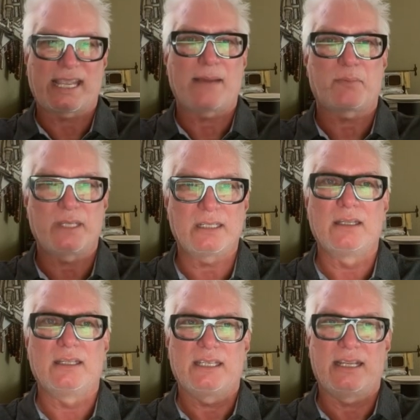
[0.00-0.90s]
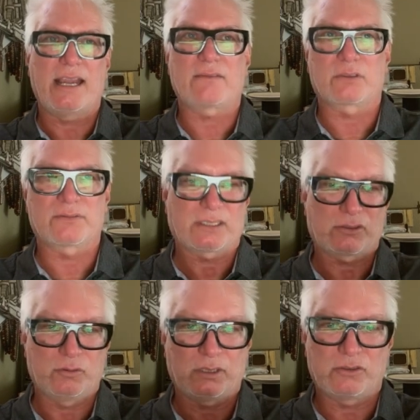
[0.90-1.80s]
happening in After
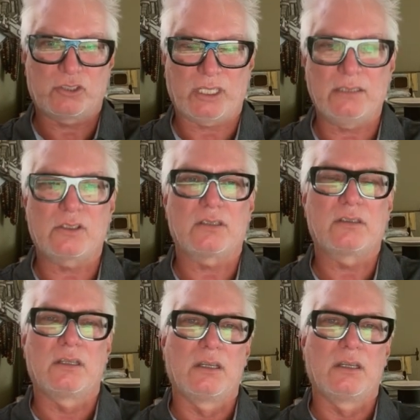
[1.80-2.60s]
Effects. You can change it.